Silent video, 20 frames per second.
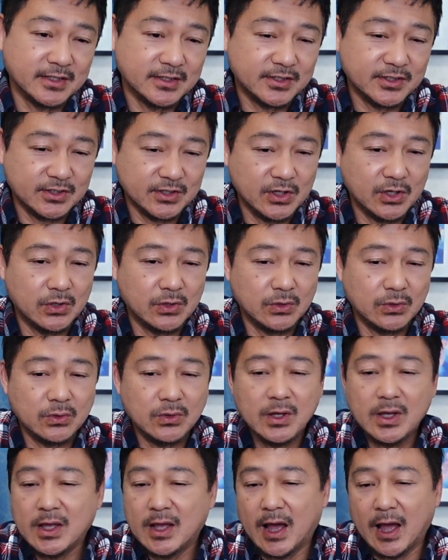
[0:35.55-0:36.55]

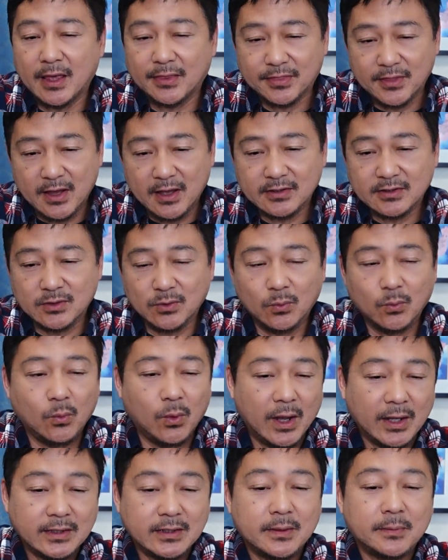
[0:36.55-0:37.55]
so I thought,
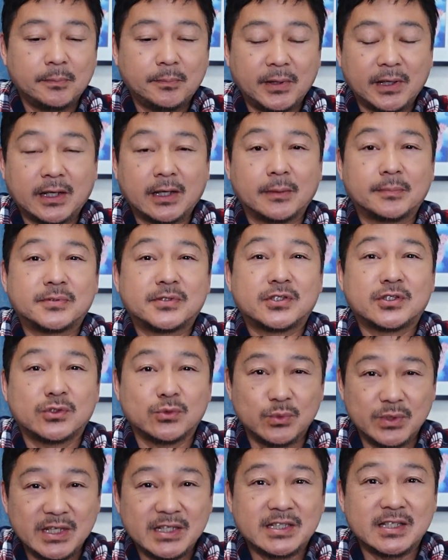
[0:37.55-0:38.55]
why not pick up
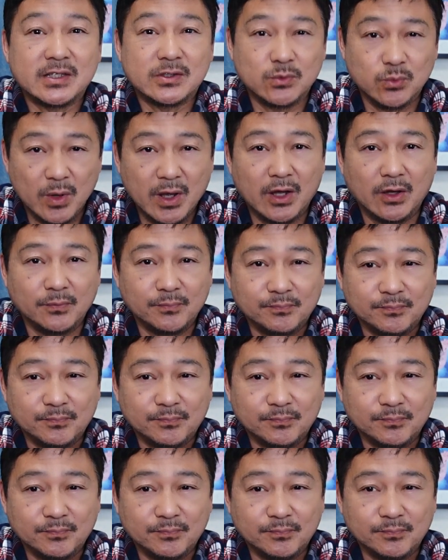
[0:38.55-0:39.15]
sweets as well?